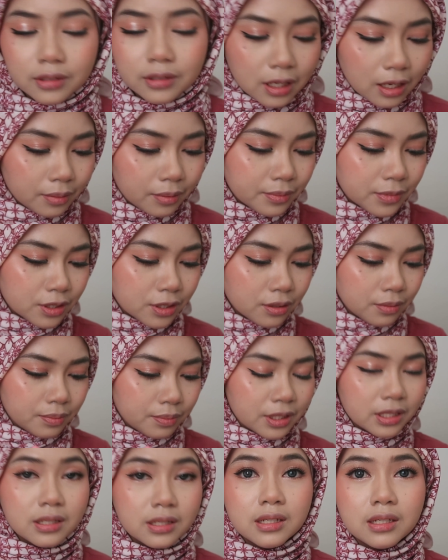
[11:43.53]
Damn, so
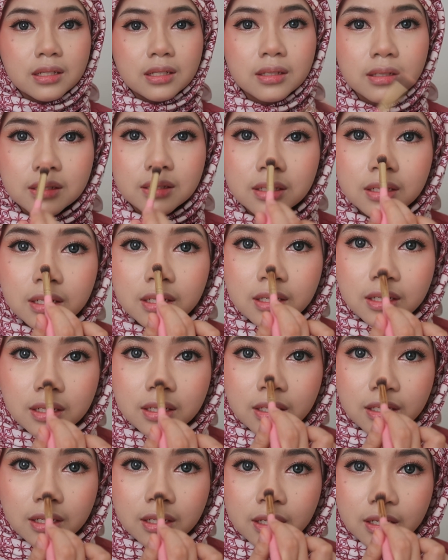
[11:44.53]
pretty.
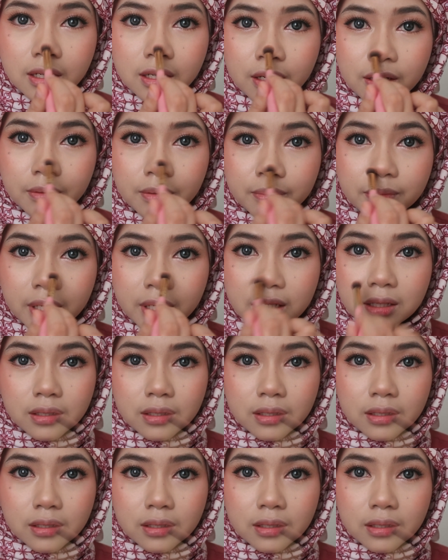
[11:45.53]
My